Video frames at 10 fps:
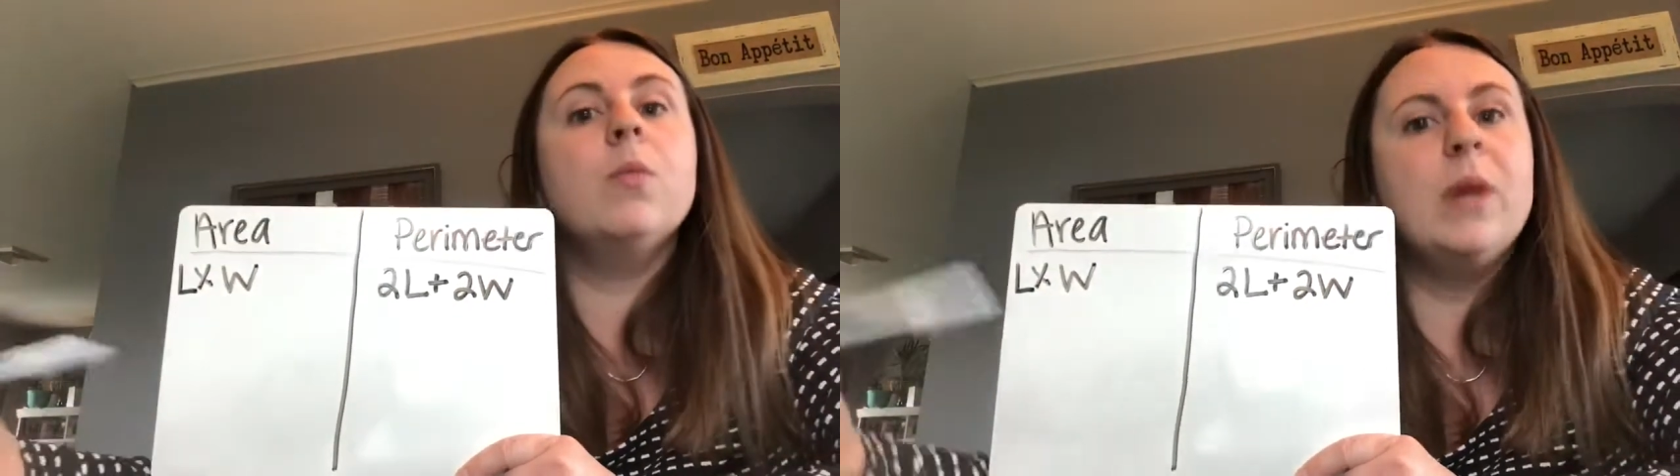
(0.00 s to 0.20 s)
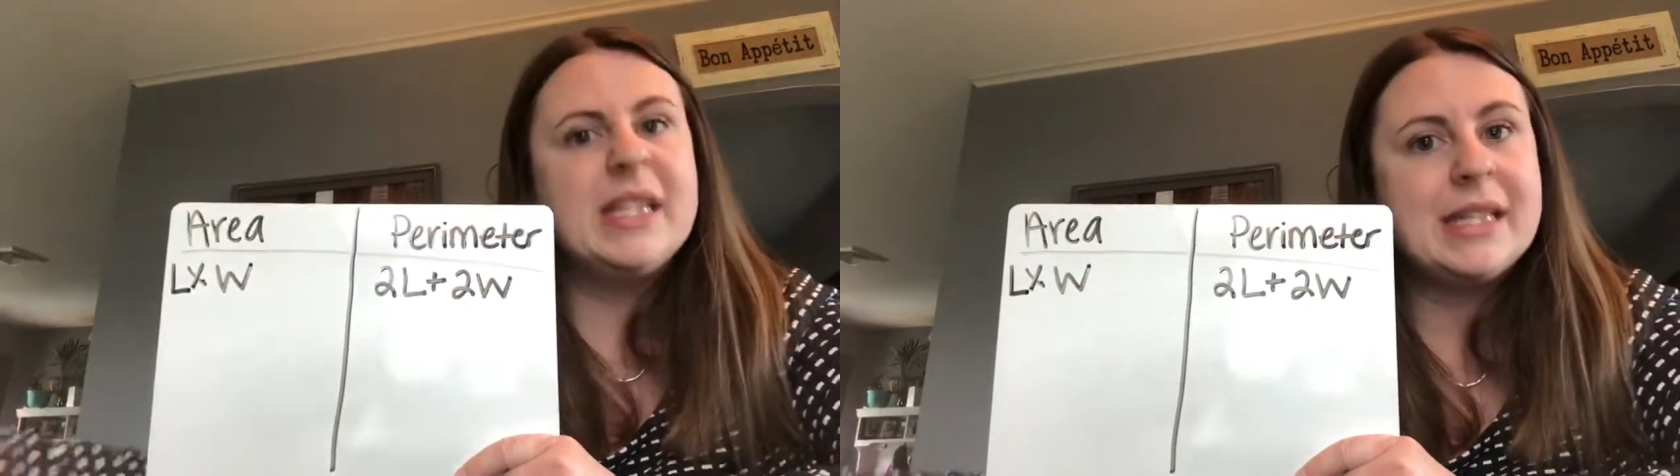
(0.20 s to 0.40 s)

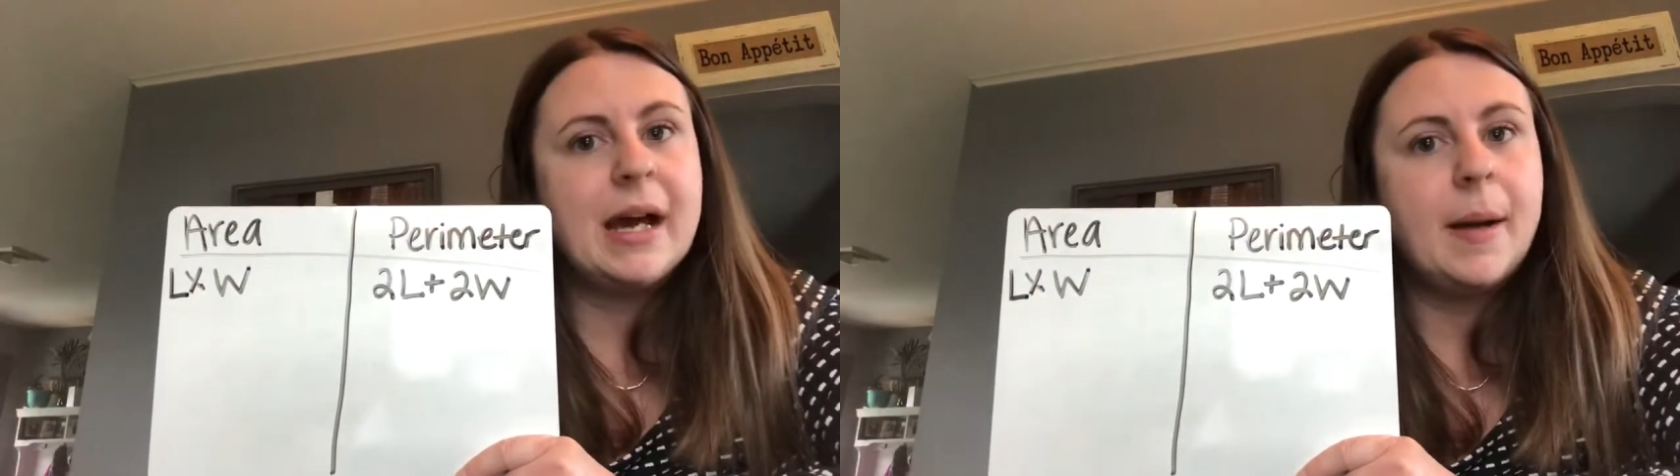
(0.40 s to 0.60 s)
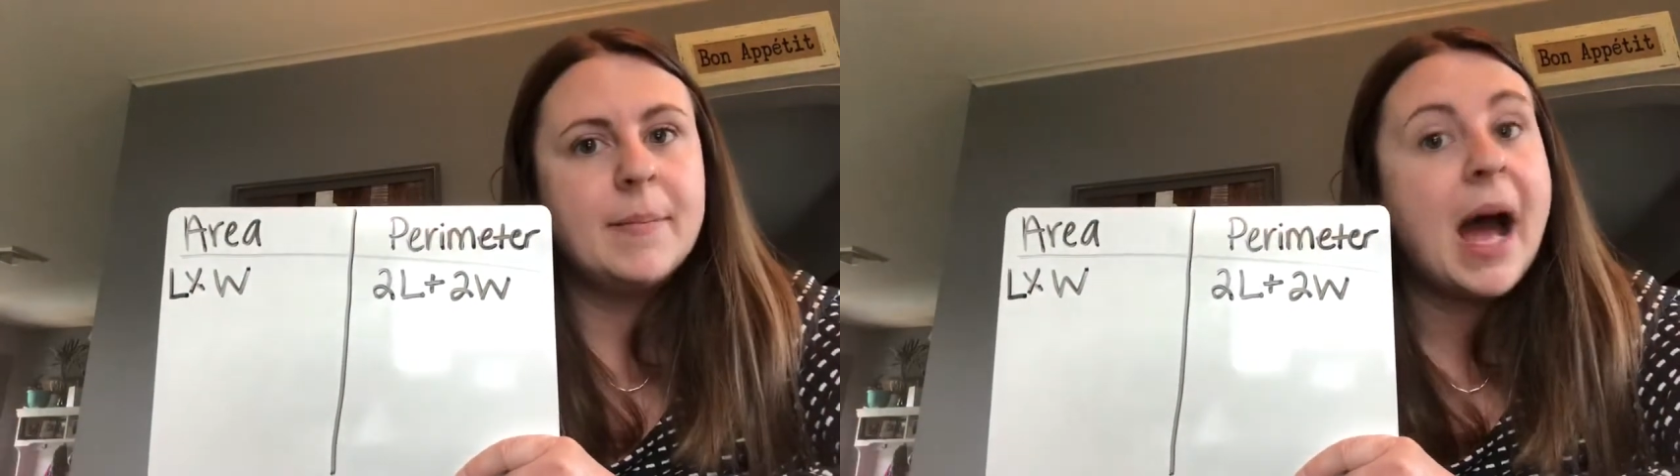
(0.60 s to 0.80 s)
is
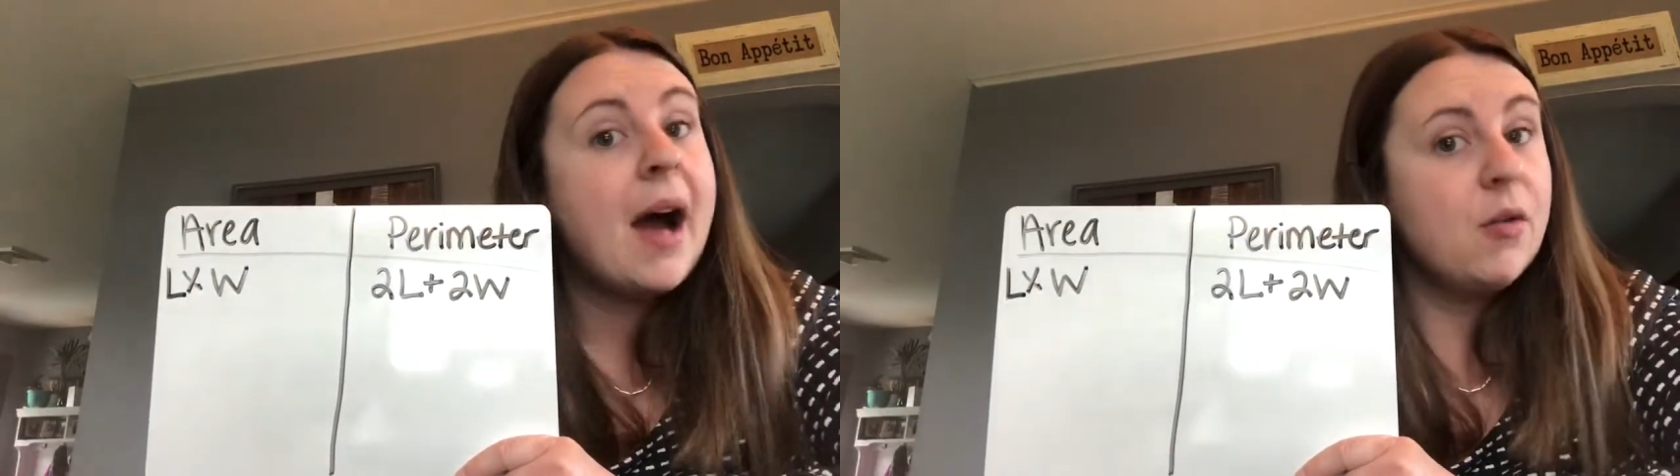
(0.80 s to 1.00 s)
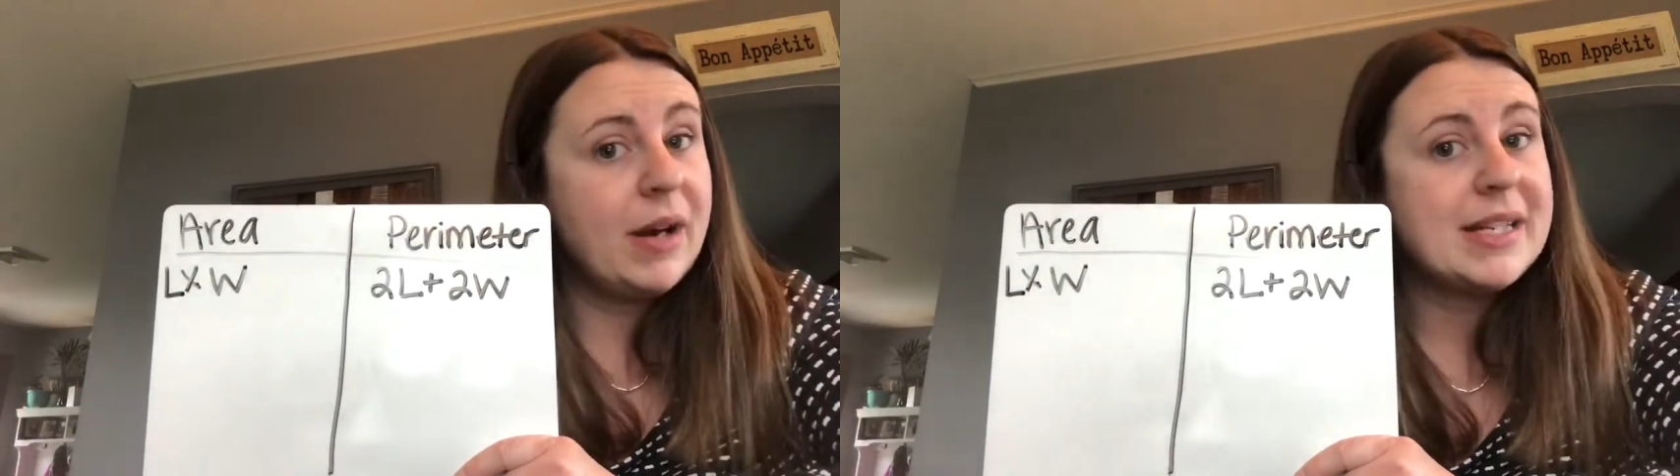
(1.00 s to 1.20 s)

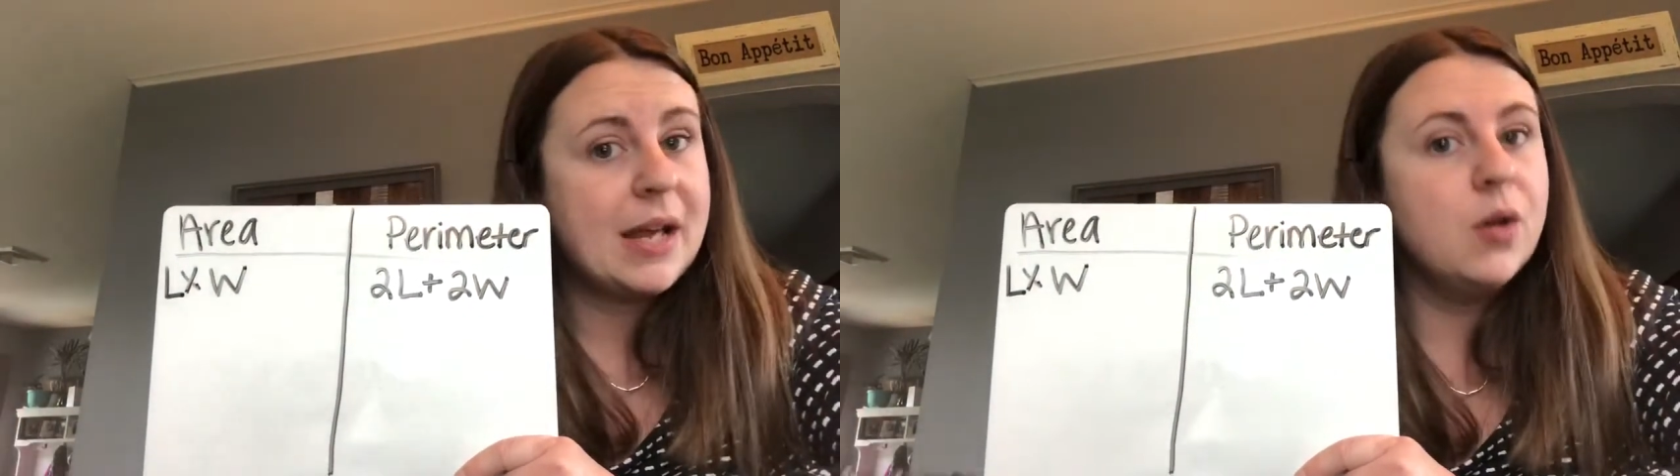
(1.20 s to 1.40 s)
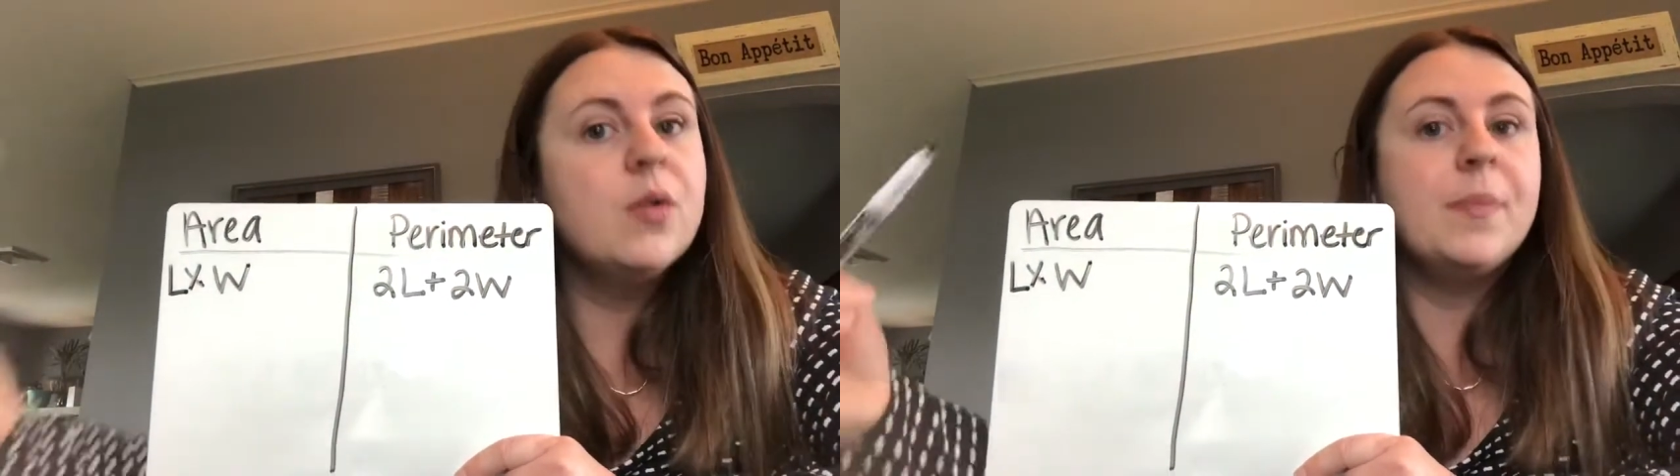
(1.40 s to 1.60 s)
not a
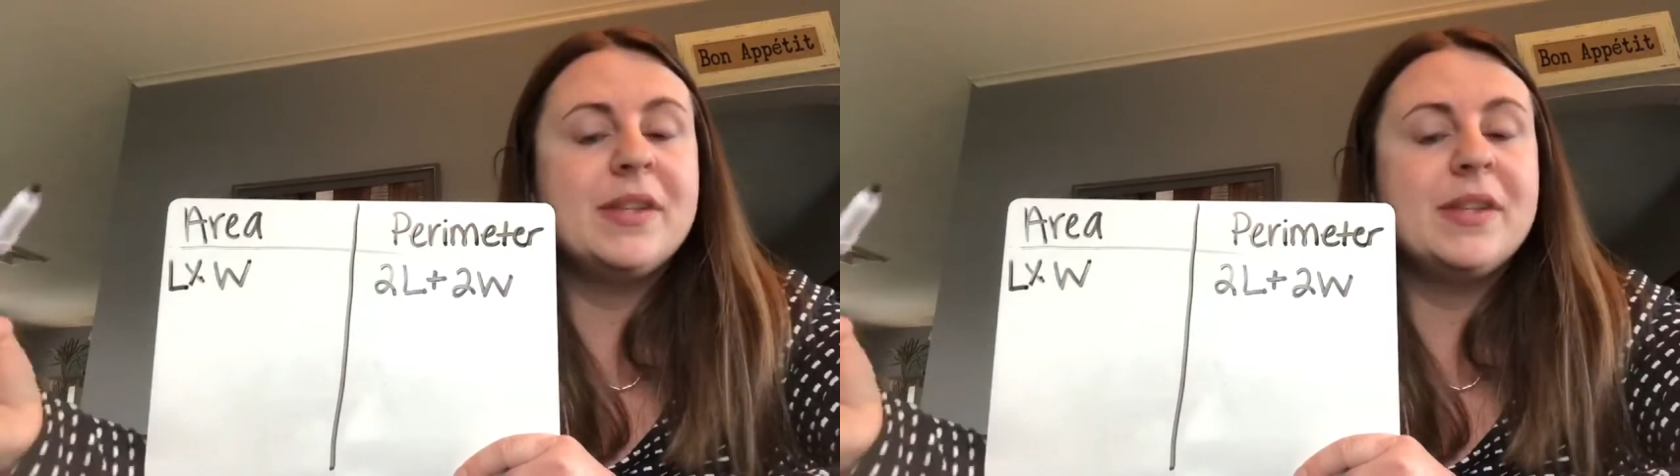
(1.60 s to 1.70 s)
rectangle,